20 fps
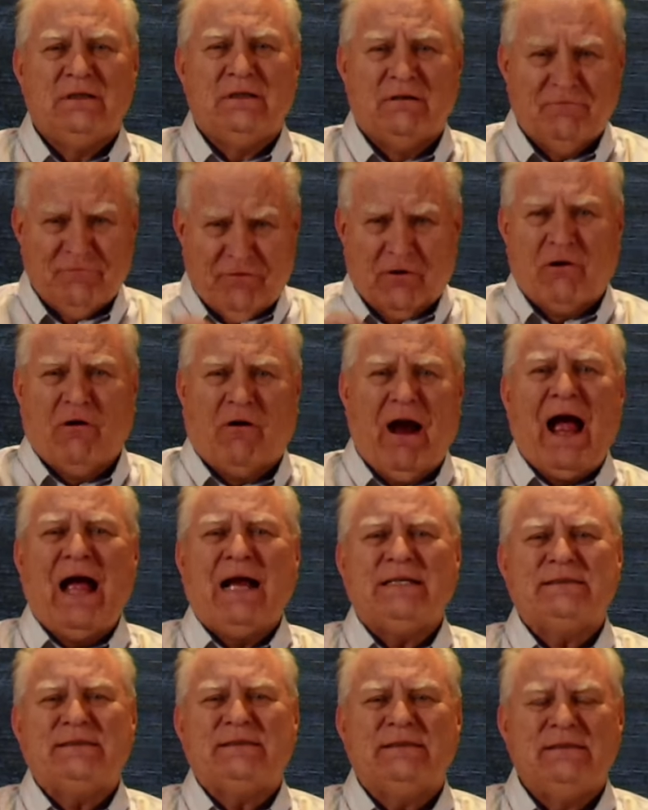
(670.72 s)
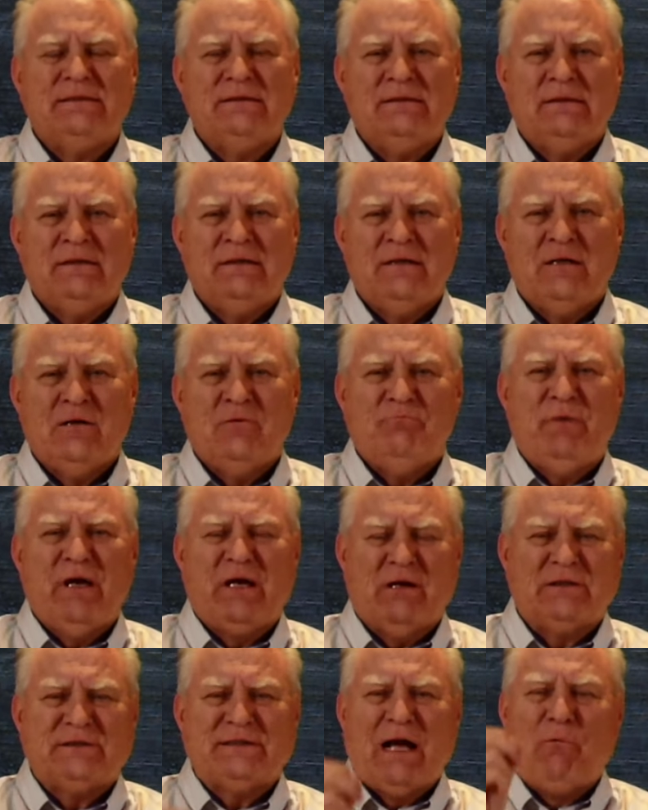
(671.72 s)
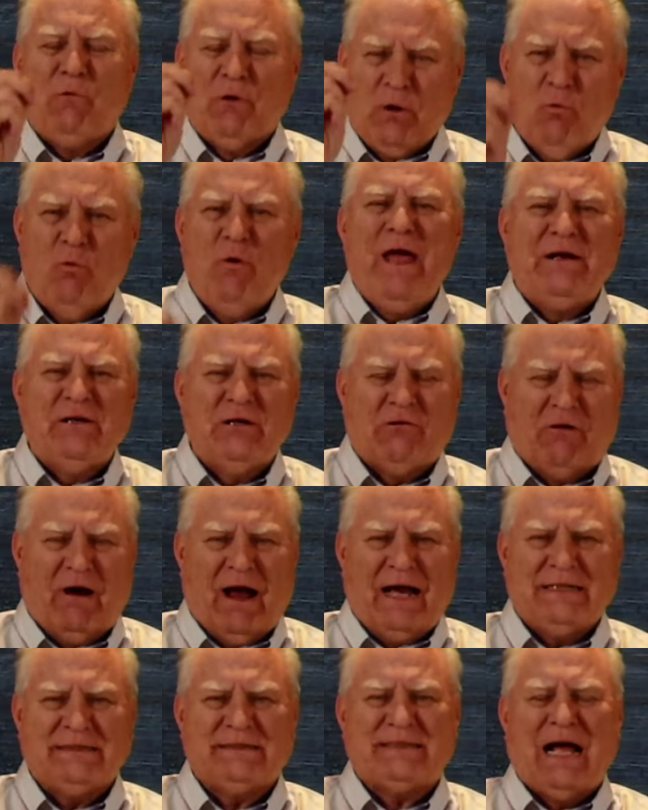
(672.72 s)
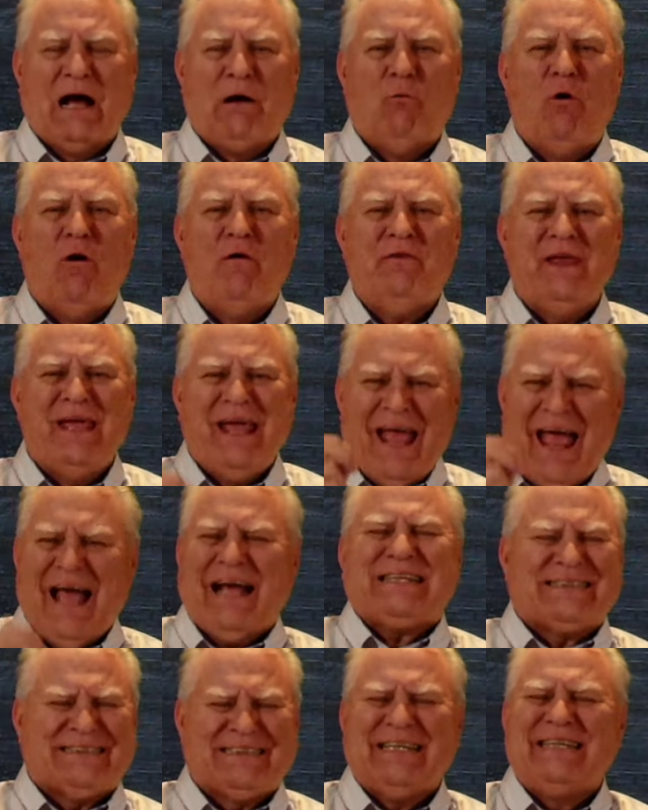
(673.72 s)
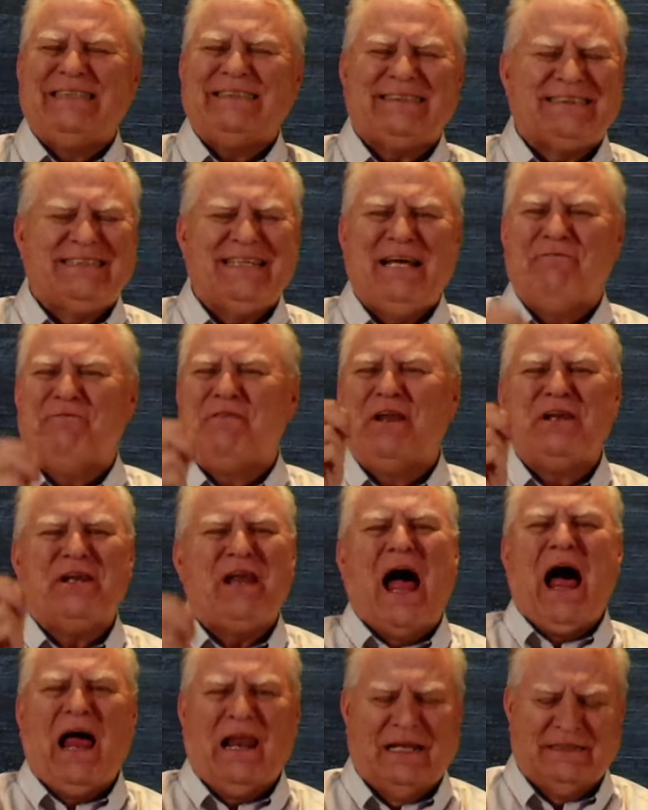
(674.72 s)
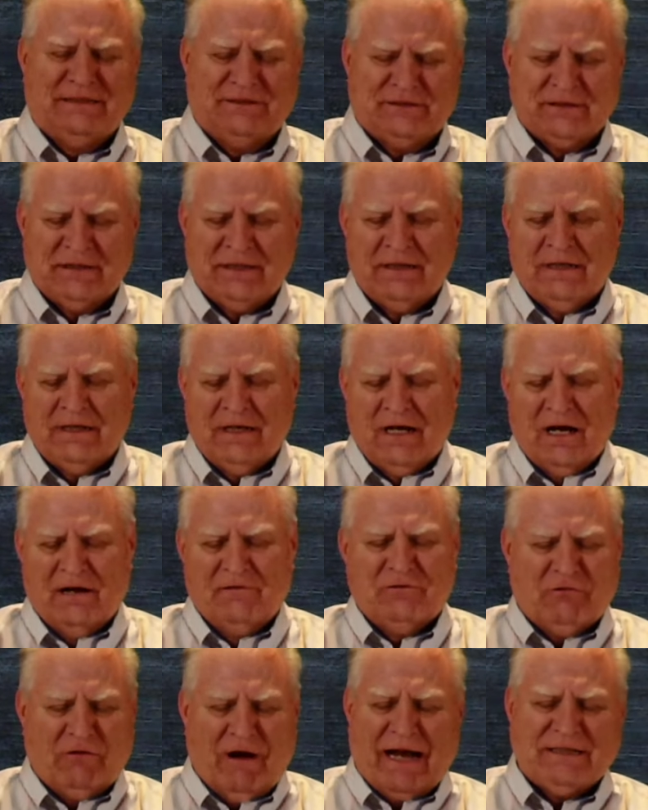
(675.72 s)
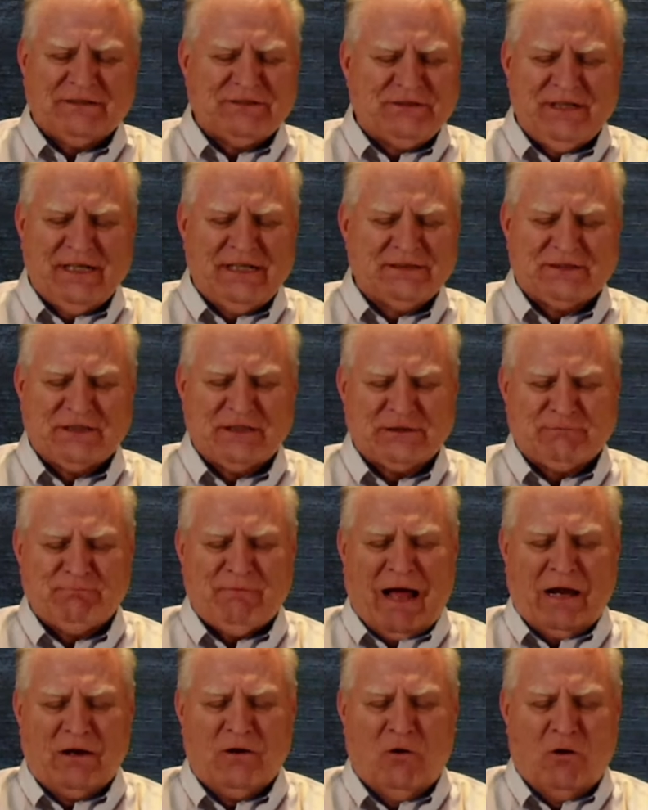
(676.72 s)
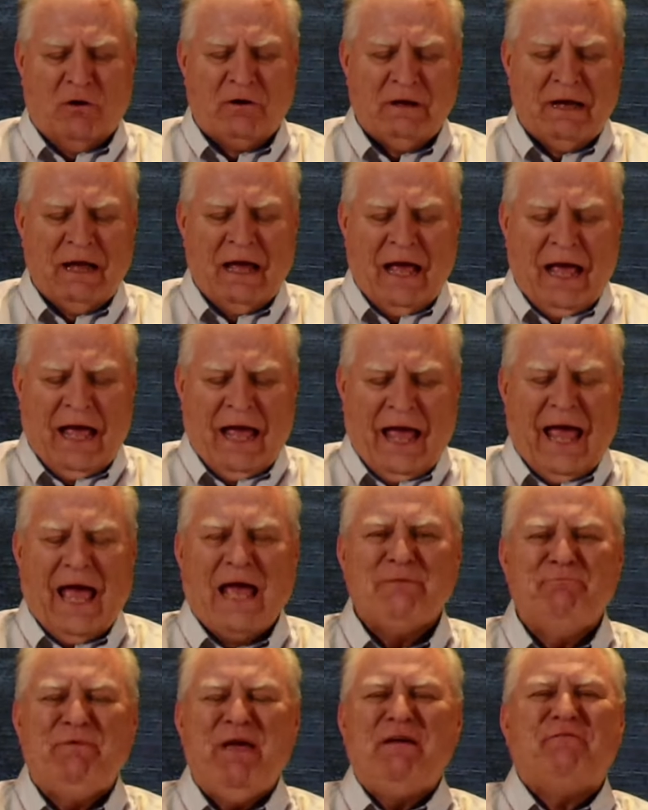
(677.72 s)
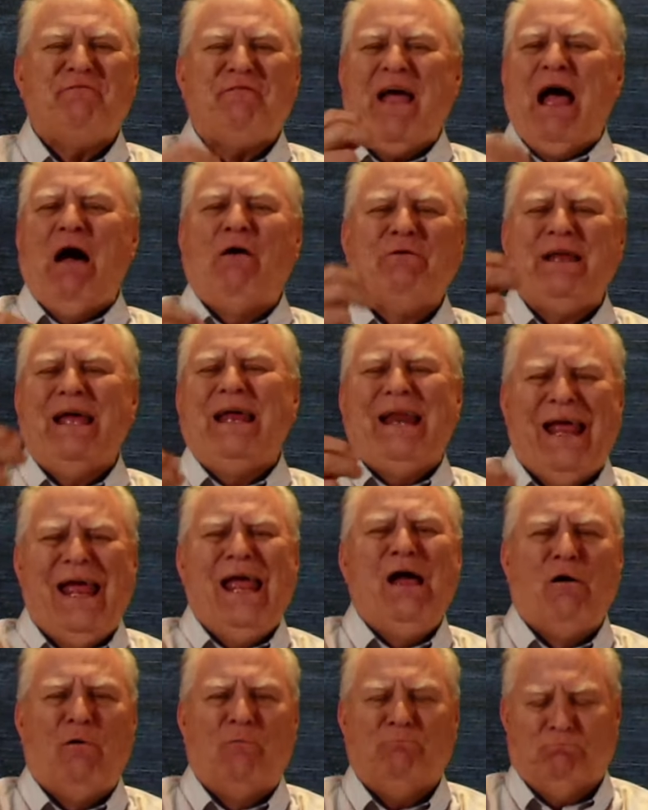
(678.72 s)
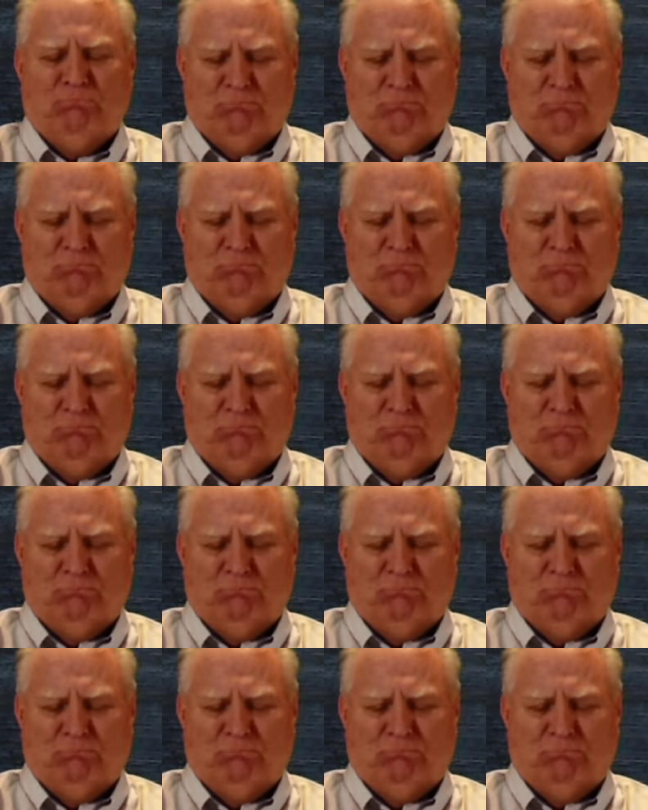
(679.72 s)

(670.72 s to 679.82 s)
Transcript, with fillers: for Christ because I want to win Christ. I want the excellency of the knowledge of Christ Jesus my Lord and be found in him,